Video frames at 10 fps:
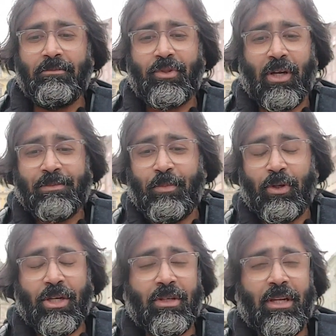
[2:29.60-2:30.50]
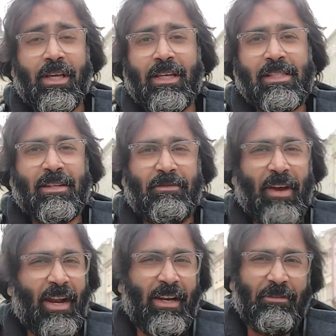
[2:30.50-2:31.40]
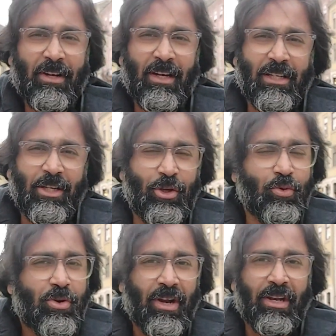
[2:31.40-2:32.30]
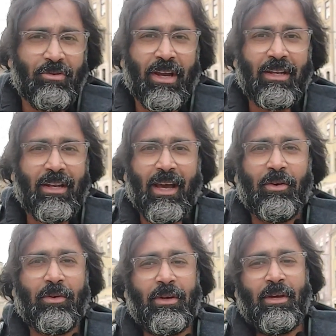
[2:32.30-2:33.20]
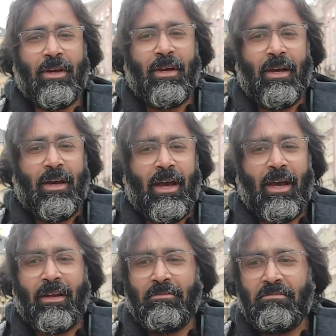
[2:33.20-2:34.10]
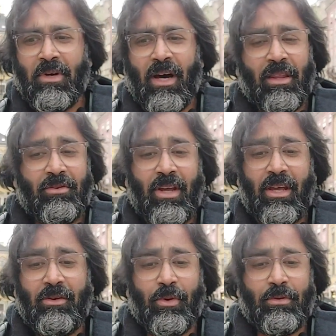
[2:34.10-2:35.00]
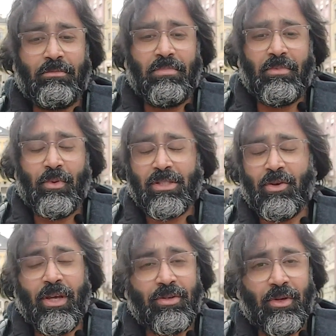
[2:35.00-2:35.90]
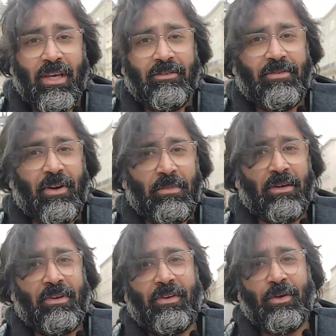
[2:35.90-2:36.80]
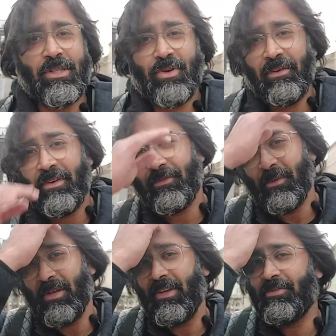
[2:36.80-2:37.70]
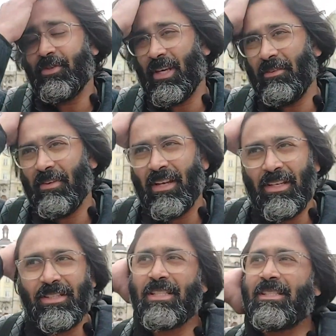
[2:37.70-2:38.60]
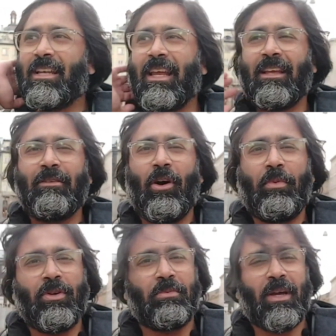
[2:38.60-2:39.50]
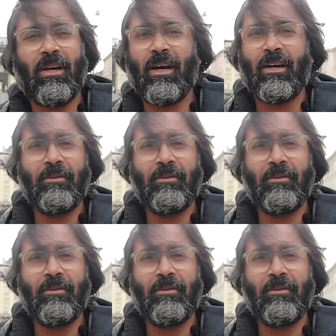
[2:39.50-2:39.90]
Transportation is very difficult in Ukraine right now. And Andrei was going to Kyiv from Lviv. He was driving from Lviv to Kyiv, and he just said, like, hop onto my car.